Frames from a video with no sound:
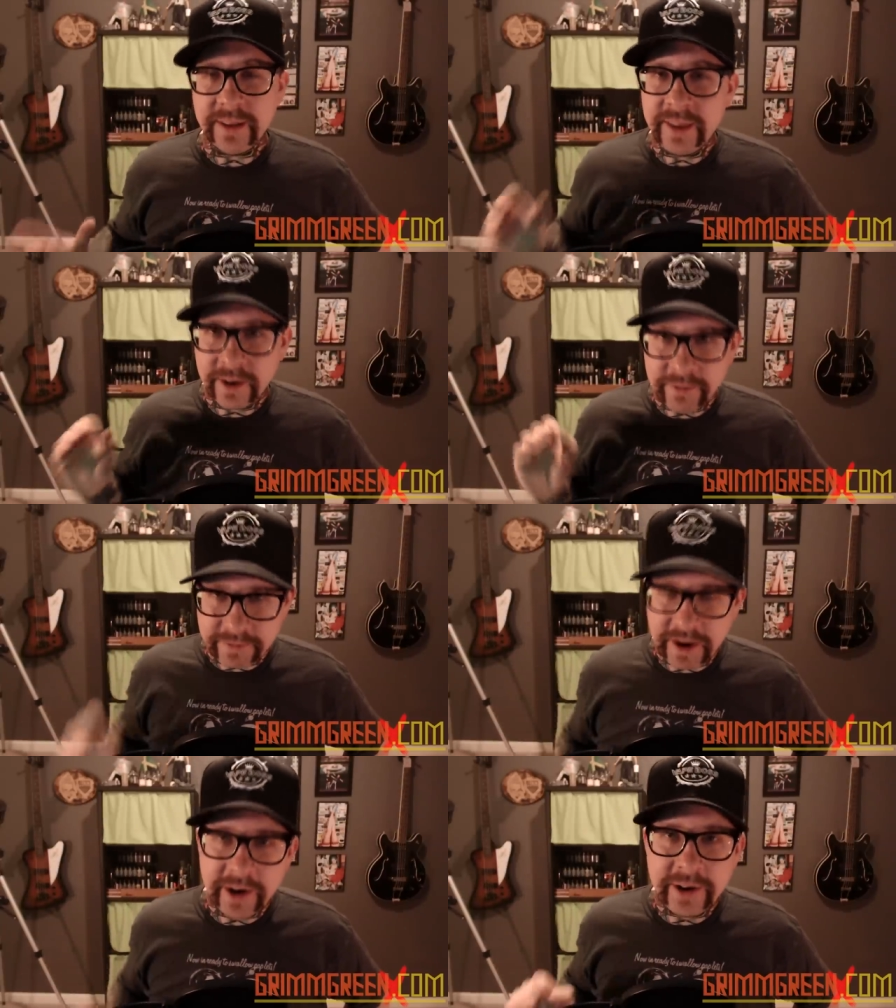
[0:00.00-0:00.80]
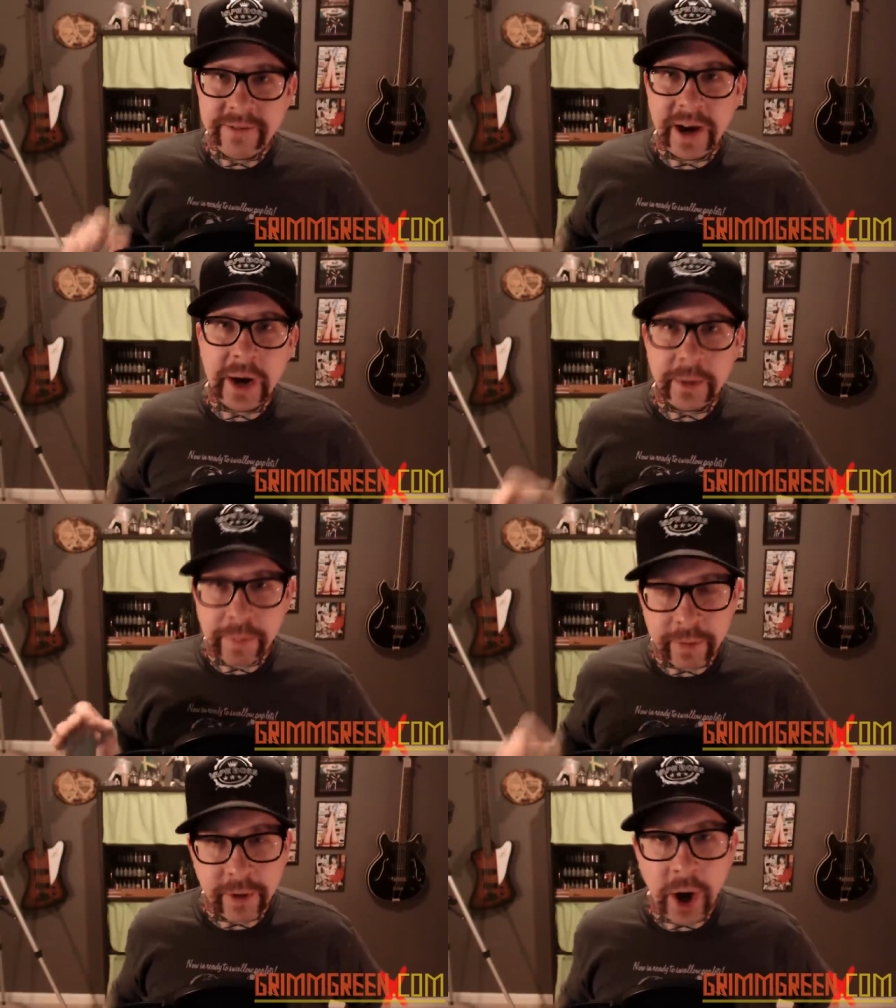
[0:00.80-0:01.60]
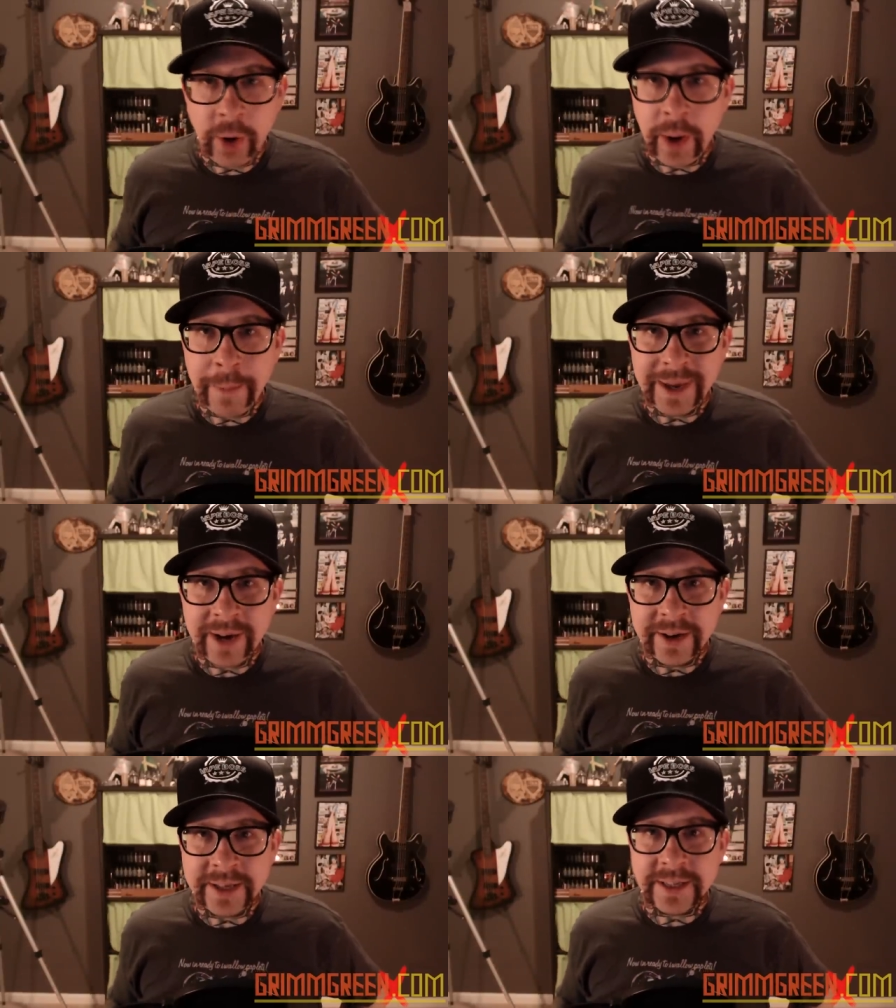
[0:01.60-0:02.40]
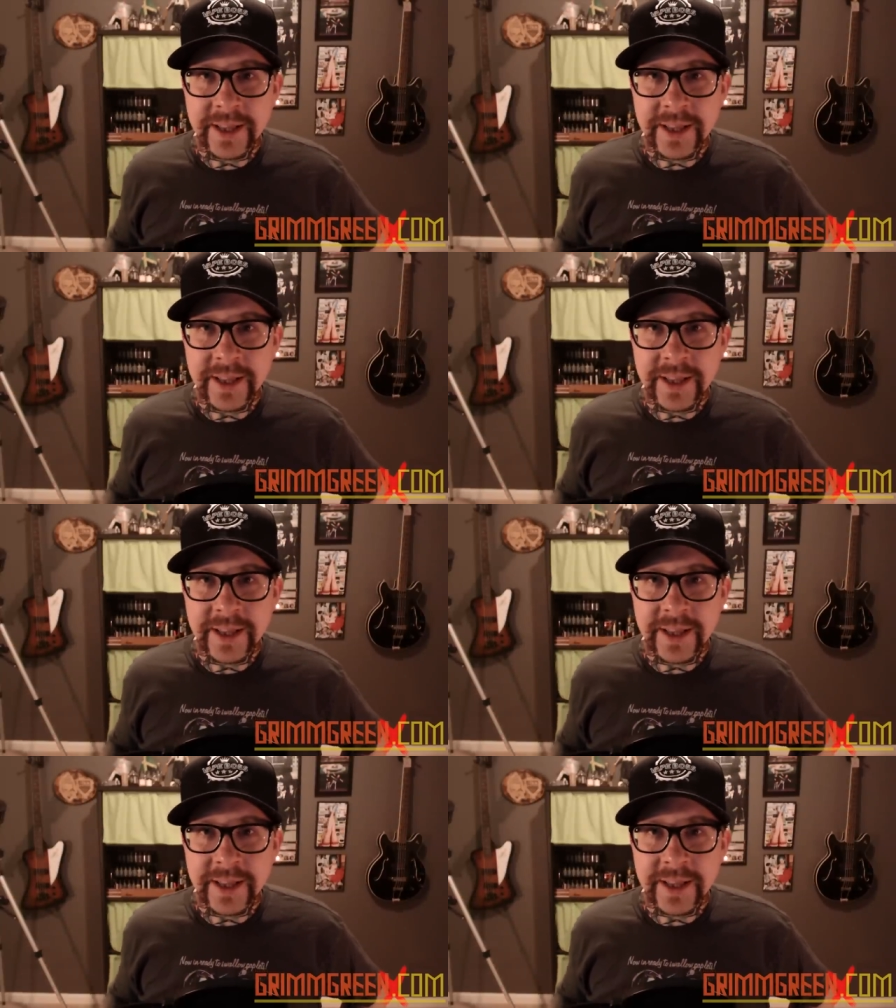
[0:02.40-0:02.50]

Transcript: They're very, very pro about it.